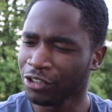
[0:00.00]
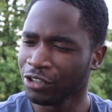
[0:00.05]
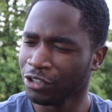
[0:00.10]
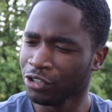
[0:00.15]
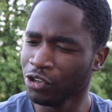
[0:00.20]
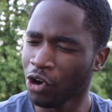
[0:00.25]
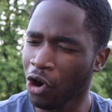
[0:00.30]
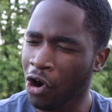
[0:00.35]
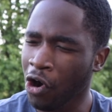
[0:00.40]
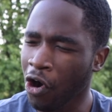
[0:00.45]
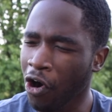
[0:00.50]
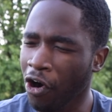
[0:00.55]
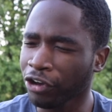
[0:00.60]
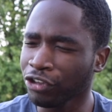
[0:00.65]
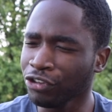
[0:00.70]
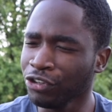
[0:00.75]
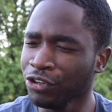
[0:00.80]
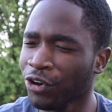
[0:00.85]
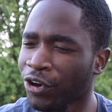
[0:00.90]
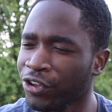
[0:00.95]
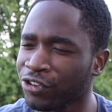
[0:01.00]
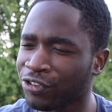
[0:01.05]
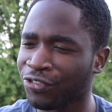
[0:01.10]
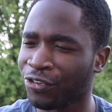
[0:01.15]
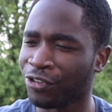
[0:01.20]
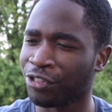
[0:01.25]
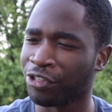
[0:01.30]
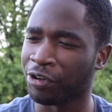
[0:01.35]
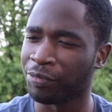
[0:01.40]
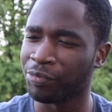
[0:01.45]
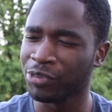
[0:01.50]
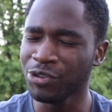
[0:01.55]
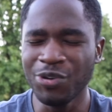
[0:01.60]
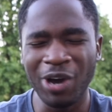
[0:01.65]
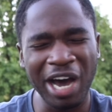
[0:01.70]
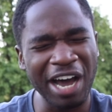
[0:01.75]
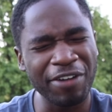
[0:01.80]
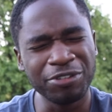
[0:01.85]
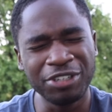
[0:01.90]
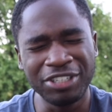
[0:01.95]
Your heart yearns for them. You
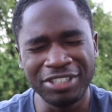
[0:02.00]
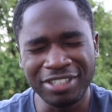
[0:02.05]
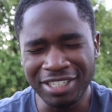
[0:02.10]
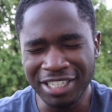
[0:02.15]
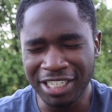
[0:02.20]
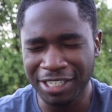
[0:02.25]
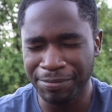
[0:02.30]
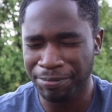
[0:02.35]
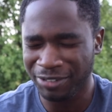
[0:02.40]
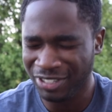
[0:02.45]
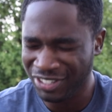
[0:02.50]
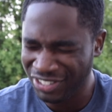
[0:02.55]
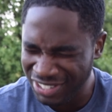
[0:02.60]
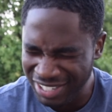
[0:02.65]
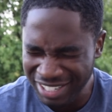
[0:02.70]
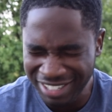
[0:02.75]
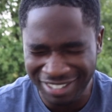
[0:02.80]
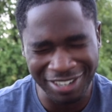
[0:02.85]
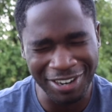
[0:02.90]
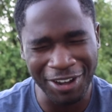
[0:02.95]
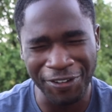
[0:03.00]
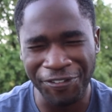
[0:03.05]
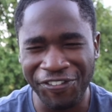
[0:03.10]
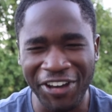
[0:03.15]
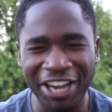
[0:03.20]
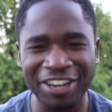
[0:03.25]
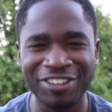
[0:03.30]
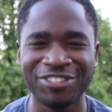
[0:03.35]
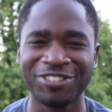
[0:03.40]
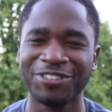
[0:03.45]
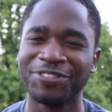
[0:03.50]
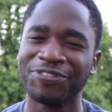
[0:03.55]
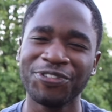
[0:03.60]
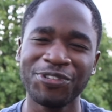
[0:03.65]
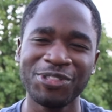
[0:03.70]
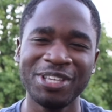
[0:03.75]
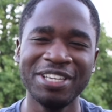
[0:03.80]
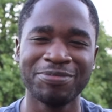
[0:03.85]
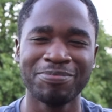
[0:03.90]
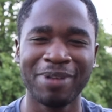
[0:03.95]
have deep-seated affection for
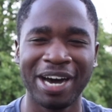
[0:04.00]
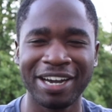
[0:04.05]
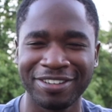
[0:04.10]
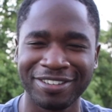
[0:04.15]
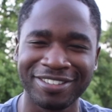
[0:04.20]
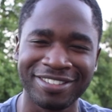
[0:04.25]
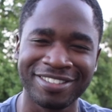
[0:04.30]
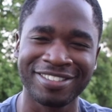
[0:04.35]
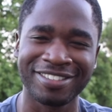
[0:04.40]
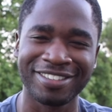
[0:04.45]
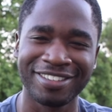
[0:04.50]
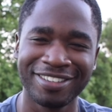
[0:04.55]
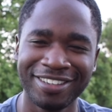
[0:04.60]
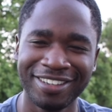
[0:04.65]
these maggots.